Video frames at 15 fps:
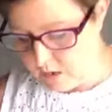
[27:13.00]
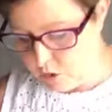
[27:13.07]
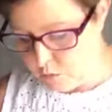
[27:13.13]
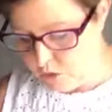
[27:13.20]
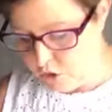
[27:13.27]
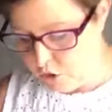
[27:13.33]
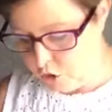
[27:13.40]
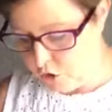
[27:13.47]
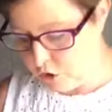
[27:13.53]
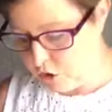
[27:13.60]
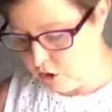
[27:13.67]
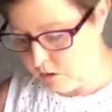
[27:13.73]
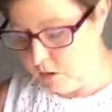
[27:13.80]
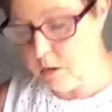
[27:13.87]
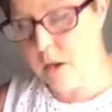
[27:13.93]
to adjust
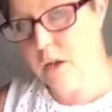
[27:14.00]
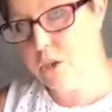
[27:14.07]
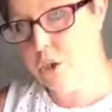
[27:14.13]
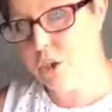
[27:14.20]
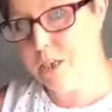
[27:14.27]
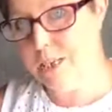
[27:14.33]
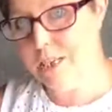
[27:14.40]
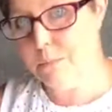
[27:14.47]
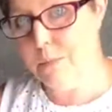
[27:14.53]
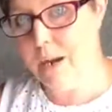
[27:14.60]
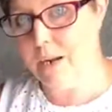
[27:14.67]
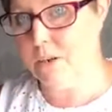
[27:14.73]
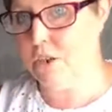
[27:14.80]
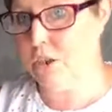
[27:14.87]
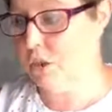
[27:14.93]
to, adjusted to
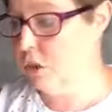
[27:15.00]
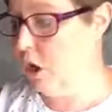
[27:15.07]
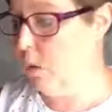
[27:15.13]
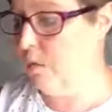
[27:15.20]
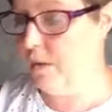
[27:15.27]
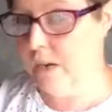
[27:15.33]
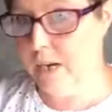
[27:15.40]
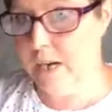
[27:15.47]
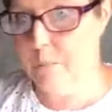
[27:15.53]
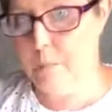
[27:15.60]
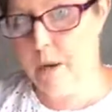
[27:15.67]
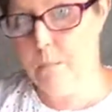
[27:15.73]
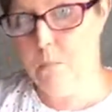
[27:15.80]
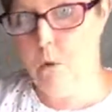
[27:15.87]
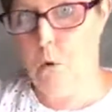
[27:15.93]
match so if you need a
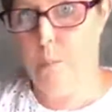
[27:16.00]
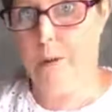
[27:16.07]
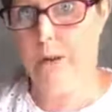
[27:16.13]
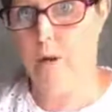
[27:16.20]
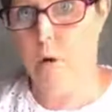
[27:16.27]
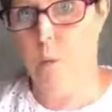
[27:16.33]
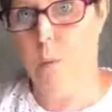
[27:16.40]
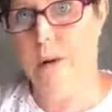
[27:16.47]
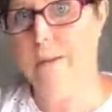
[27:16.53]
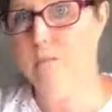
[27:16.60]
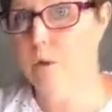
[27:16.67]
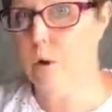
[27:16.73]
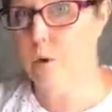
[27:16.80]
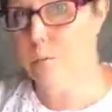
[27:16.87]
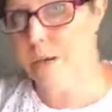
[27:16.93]
bit more bingo wing
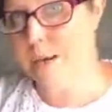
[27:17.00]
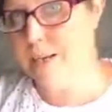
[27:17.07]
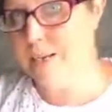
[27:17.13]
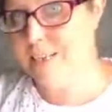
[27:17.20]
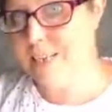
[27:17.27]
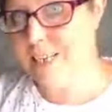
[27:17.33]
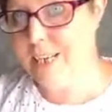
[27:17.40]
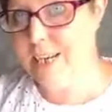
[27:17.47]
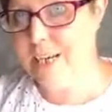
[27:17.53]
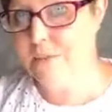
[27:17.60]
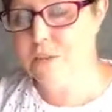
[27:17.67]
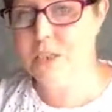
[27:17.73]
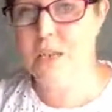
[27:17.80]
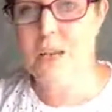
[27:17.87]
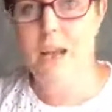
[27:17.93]
room in your
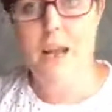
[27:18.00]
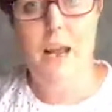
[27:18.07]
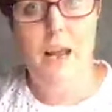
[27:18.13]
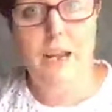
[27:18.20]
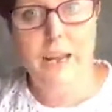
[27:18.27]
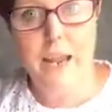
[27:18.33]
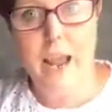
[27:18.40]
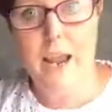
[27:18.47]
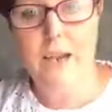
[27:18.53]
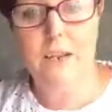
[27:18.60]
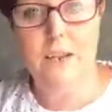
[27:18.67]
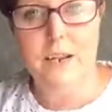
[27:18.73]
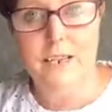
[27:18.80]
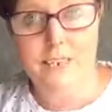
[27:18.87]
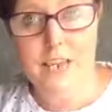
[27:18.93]
sleeves again
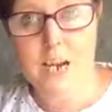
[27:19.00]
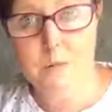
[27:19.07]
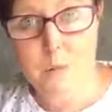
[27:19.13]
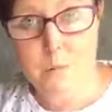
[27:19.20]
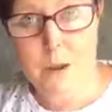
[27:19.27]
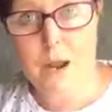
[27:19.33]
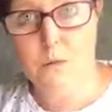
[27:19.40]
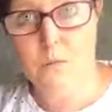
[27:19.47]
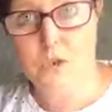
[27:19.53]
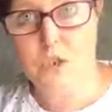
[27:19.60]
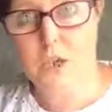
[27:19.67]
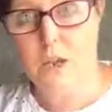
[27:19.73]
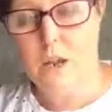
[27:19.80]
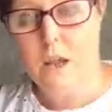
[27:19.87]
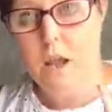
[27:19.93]
the same
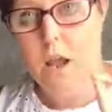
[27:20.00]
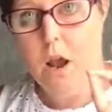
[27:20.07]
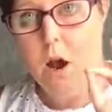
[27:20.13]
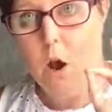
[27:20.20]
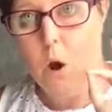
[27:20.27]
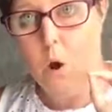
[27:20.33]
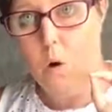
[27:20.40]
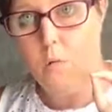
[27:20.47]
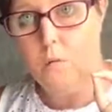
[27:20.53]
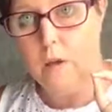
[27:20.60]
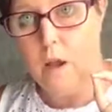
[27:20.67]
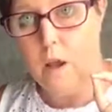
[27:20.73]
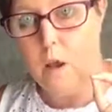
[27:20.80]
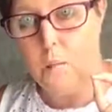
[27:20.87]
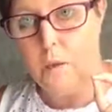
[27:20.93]
amount of
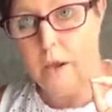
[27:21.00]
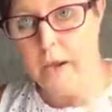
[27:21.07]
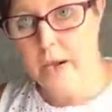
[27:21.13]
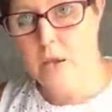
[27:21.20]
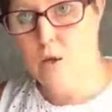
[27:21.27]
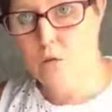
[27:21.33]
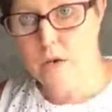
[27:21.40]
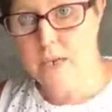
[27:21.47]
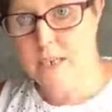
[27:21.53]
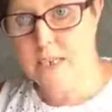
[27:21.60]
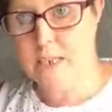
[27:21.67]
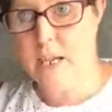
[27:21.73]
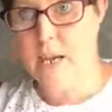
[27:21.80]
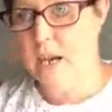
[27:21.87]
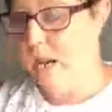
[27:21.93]
um,
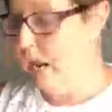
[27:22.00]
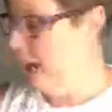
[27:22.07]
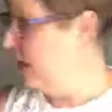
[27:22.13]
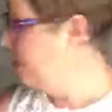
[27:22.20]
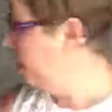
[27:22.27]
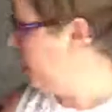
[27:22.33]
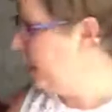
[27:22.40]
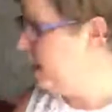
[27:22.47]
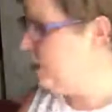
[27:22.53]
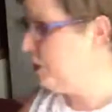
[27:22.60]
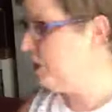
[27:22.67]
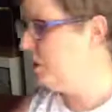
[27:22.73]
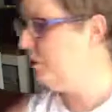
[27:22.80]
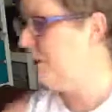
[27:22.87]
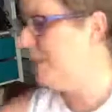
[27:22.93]
increase in the
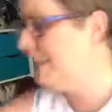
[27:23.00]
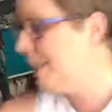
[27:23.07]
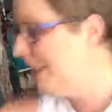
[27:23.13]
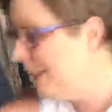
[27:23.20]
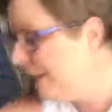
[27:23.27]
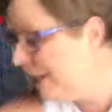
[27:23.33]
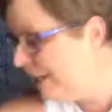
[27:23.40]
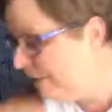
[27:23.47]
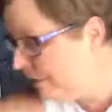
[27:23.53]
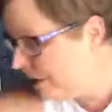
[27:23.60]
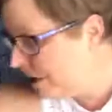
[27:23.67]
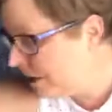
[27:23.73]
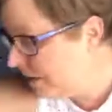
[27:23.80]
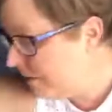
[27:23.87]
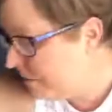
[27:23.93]
edges of your
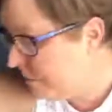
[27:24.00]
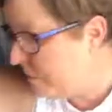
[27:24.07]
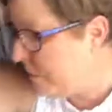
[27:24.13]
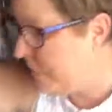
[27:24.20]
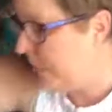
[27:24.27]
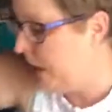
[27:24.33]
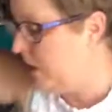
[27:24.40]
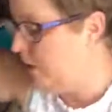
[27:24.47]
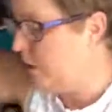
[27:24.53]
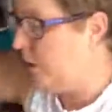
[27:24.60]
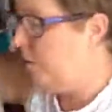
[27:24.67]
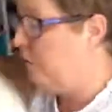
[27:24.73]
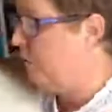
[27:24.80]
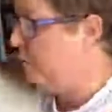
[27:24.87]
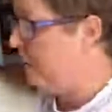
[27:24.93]
sleeves
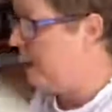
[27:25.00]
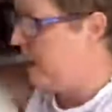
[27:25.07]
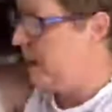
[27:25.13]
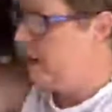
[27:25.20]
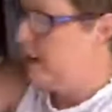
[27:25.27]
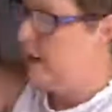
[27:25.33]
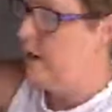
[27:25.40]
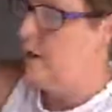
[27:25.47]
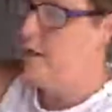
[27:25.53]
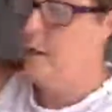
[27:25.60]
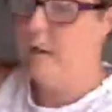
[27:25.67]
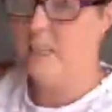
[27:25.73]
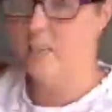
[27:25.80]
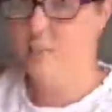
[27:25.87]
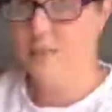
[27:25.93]
so for me
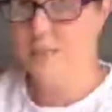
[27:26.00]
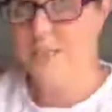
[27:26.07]
there's my